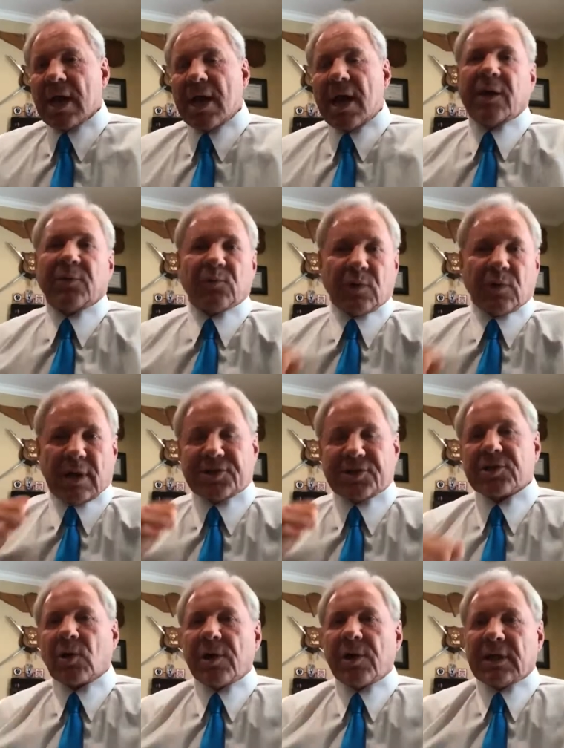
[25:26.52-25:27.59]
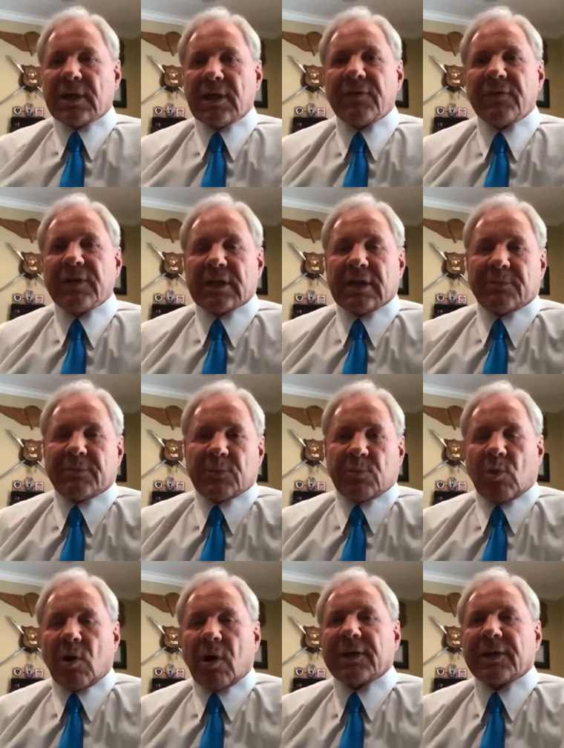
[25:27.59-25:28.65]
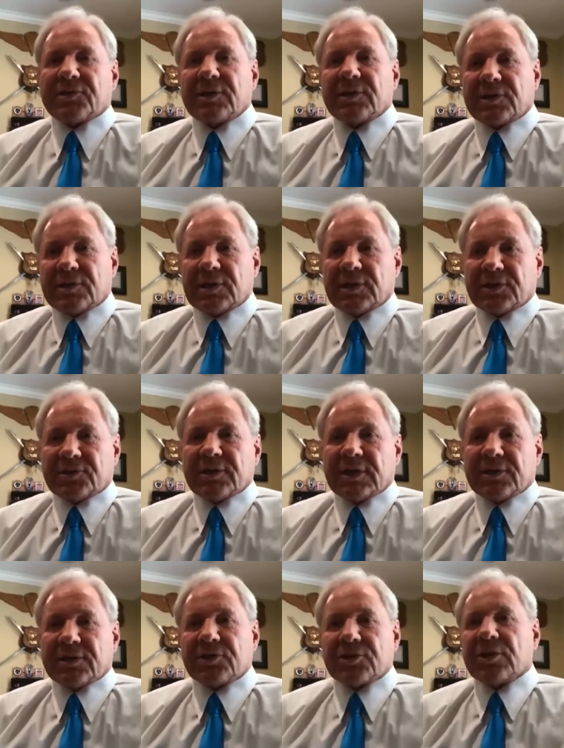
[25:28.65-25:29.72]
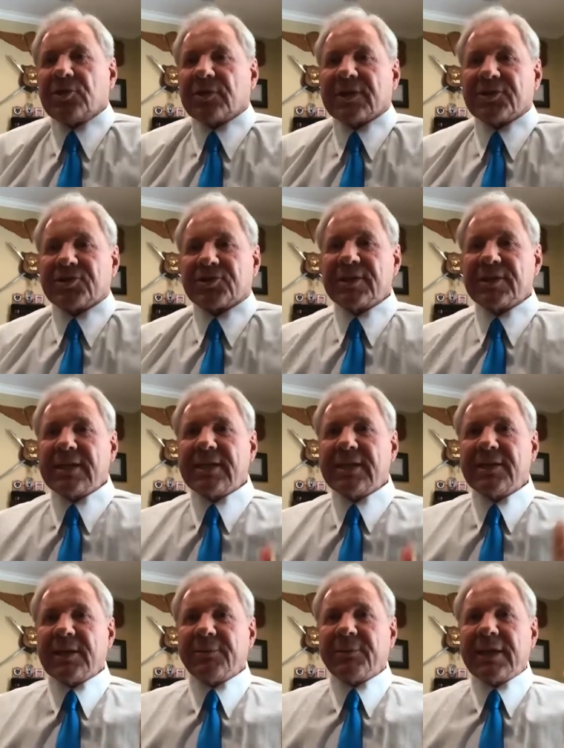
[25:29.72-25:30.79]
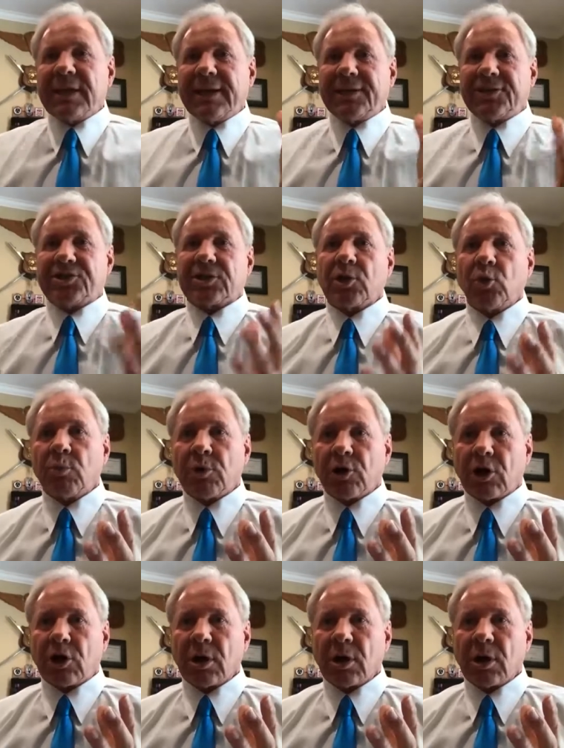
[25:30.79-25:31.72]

And when I start giving them the market statistics, you can see them getting sober.